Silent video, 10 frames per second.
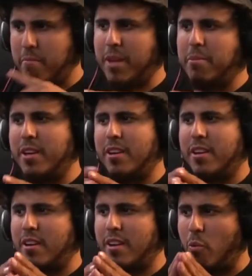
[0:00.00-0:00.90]
Maybe
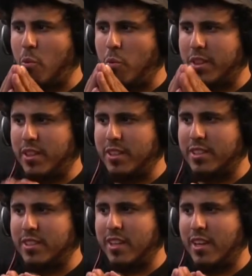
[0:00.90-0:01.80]
with
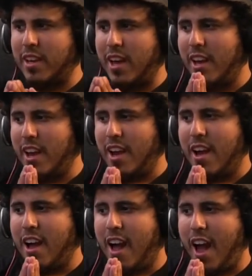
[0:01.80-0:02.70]
this, it's like,
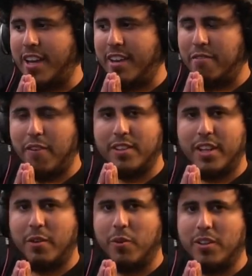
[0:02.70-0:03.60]
I can't find
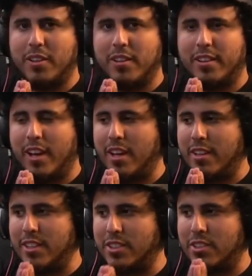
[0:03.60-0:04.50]
anyone that
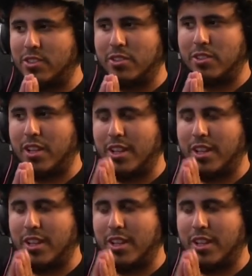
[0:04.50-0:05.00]
listens